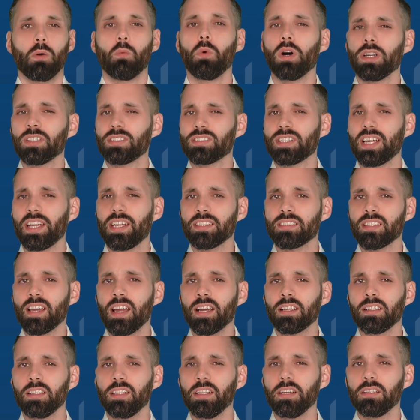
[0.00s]
What is that
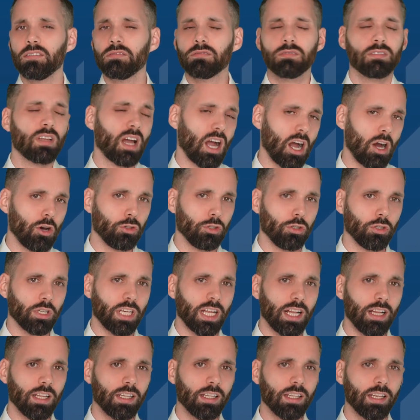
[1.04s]
exactly? How do you
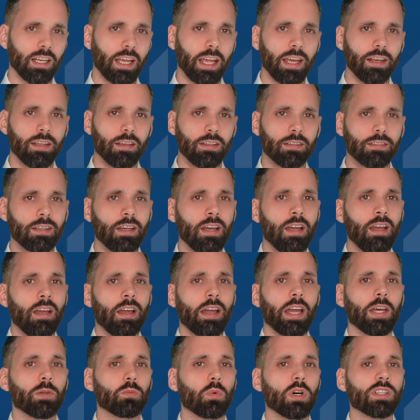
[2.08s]
calculate it?
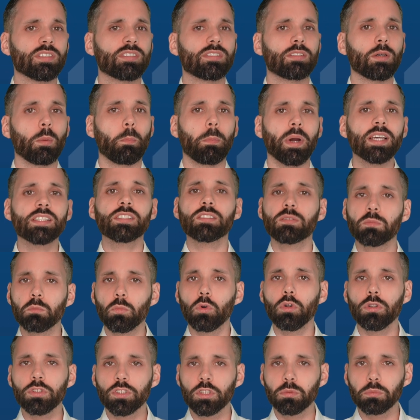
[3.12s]
And what's the best
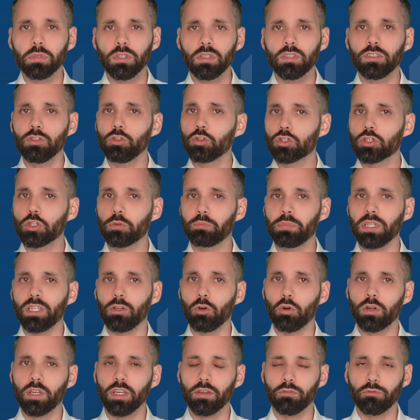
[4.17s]
multiple you should be
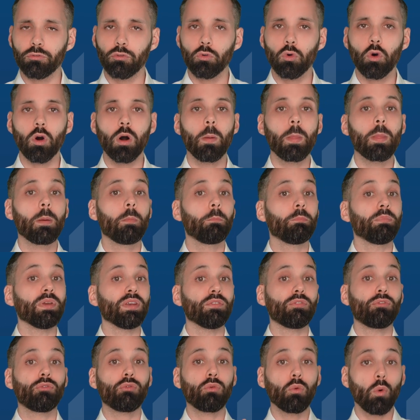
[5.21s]
looking for
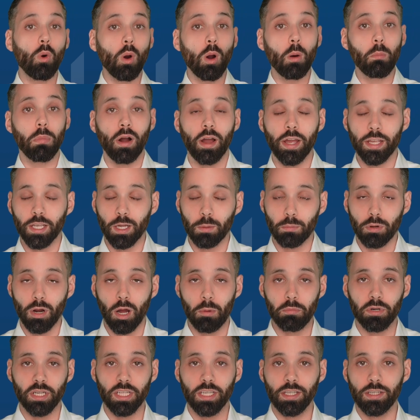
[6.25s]
before buying a
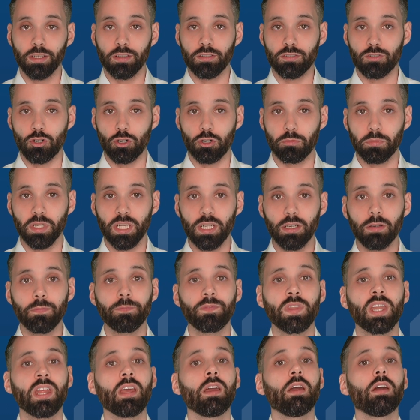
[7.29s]
property here in Germany?
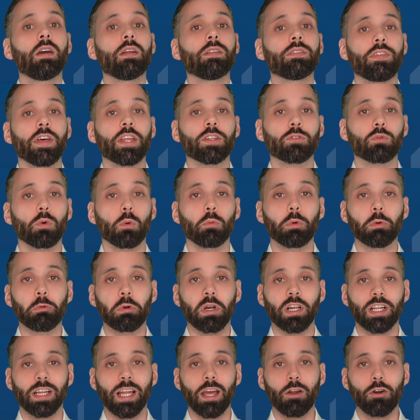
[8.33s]
That's what we
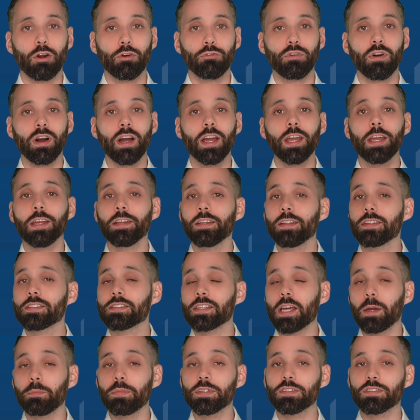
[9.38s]
will clarify in this
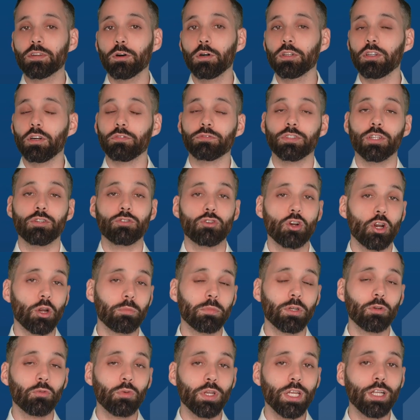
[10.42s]
episode of the
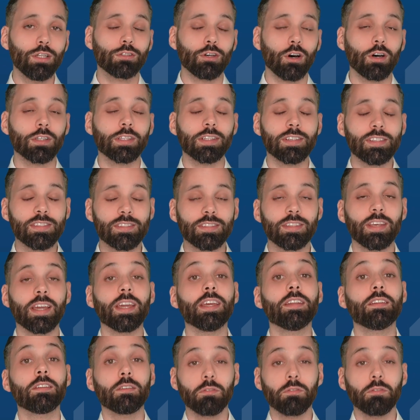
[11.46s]
GermanReal.Estate